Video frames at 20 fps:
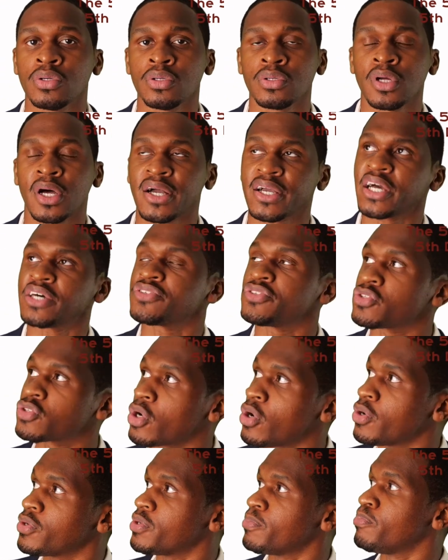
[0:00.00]
I guess it's
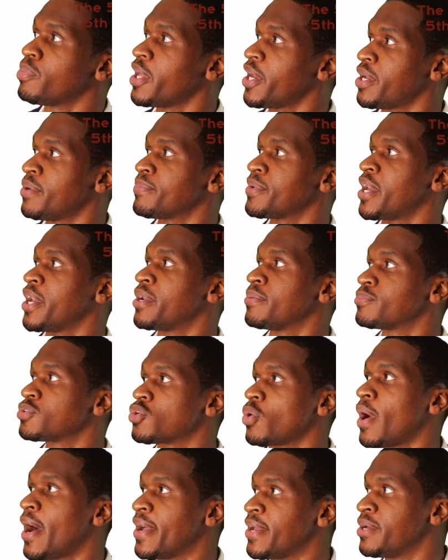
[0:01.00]
called the blame game,
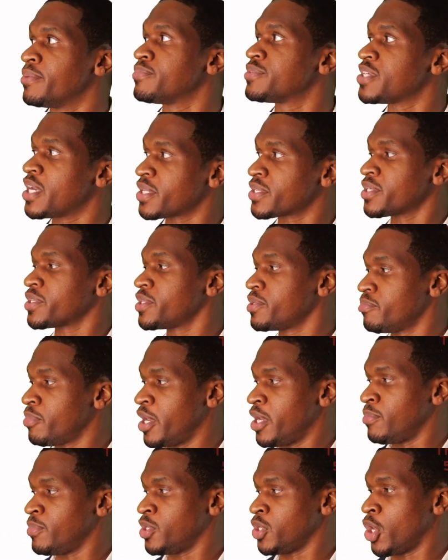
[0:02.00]
so I am technically
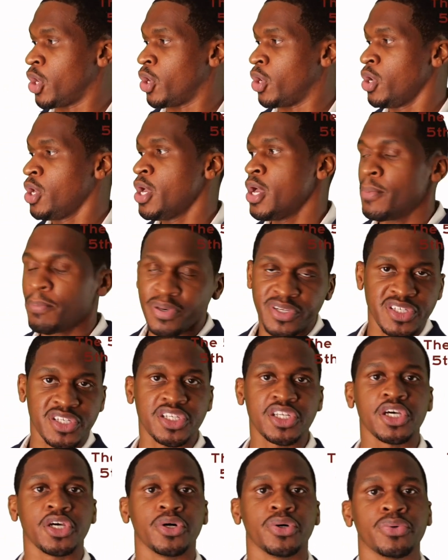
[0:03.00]
blaming y'all. But
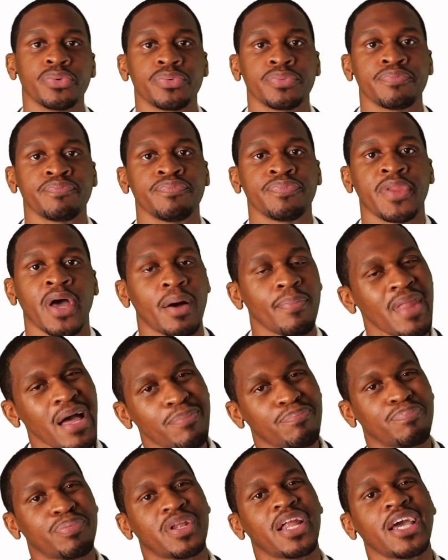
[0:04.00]
still, I'm
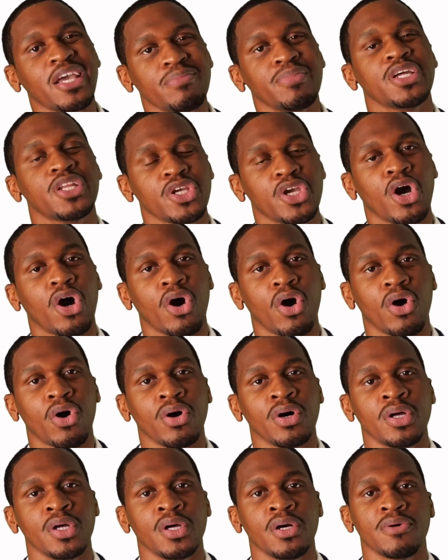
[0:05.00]
not blaming y'all
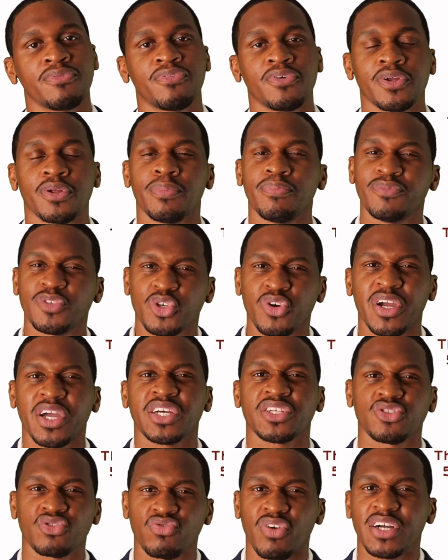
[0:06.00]
for the
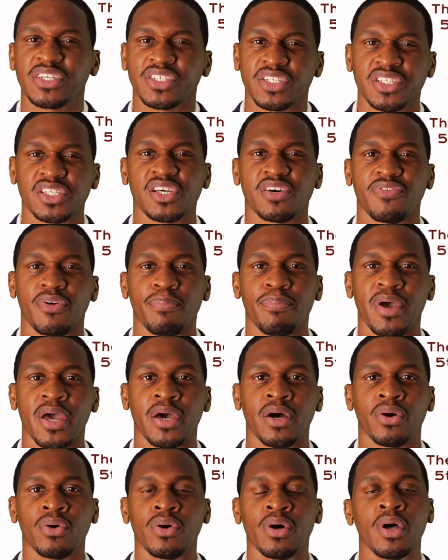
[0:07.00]
transgressions of a
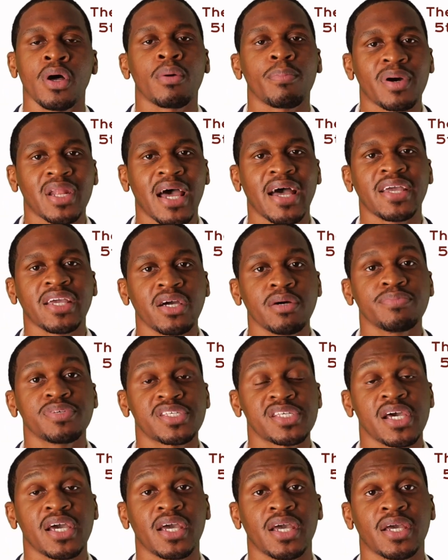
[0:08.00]
male, but I am
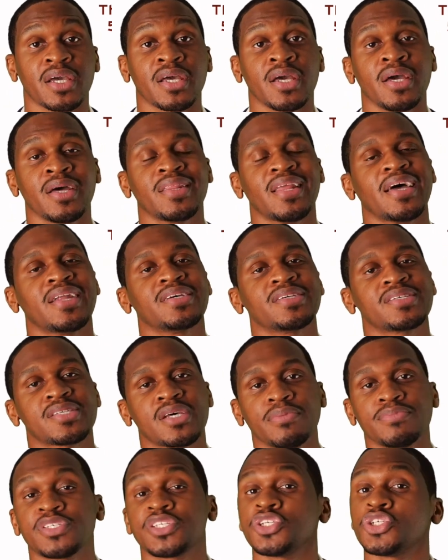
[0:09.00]
saying that in
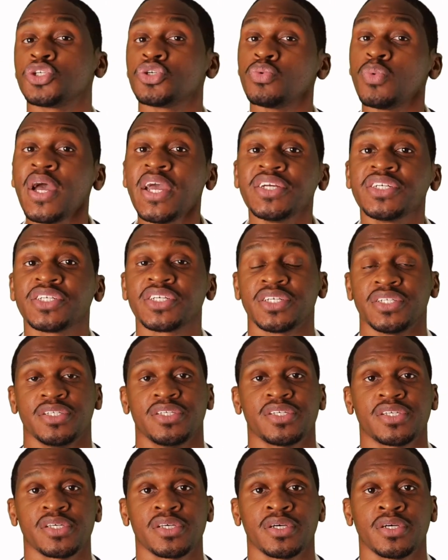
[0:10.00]
some
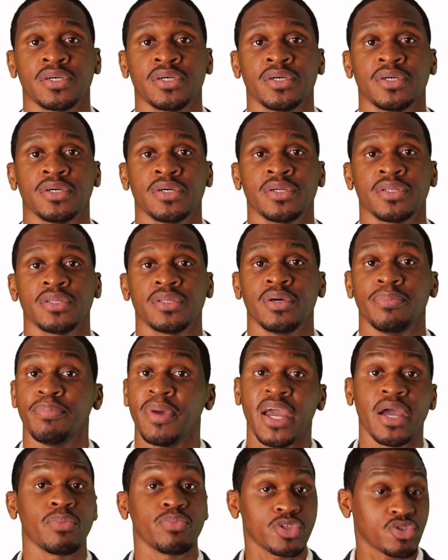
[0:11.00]
situations, the
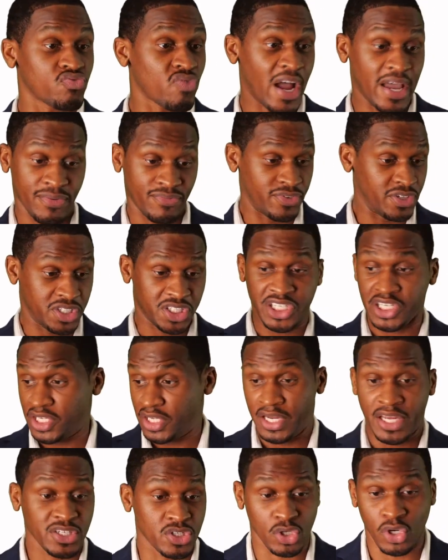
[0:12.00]
man was right for cheating.
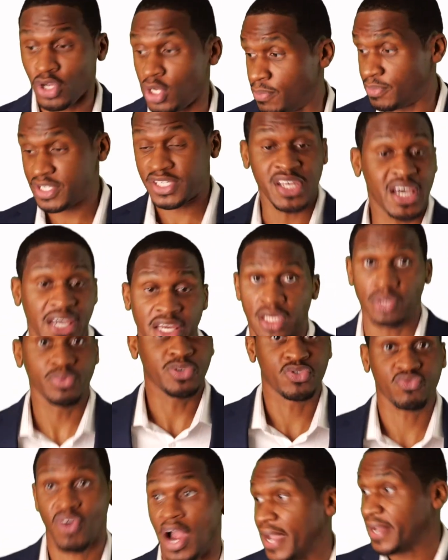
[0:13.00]
That's all I'm gonna say. He
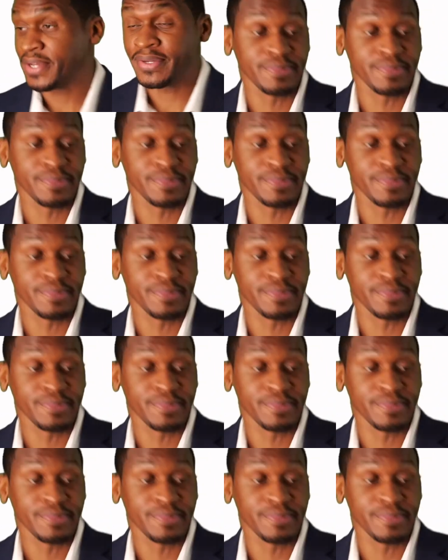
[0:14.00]
was right.